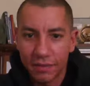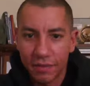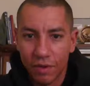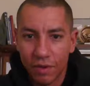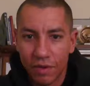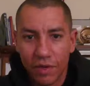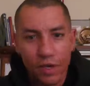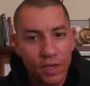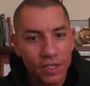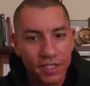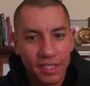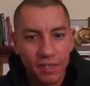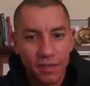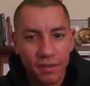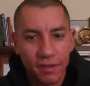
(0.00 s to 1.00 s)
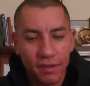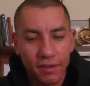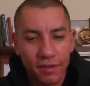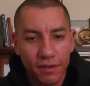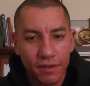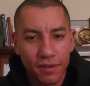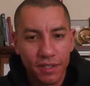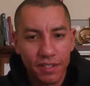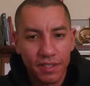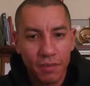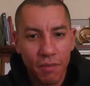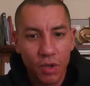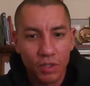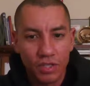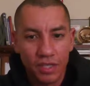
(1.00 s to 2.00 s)
or is it
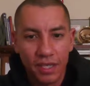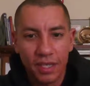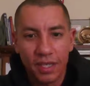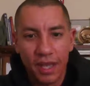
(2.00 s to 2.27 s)
mostly